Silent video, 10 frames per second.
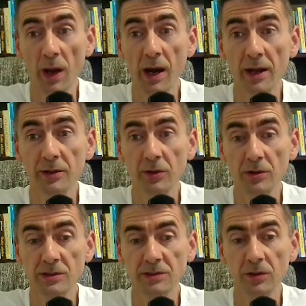and
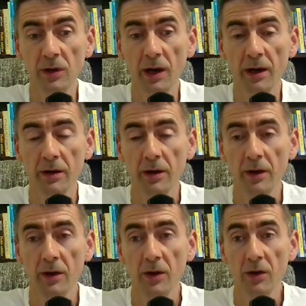also
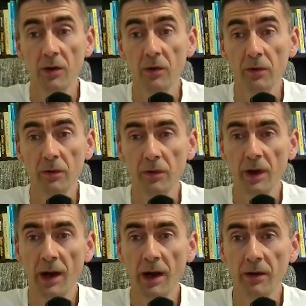we
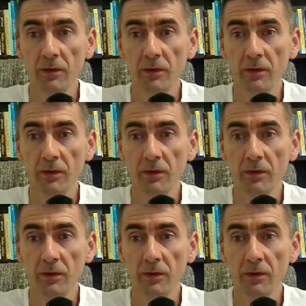are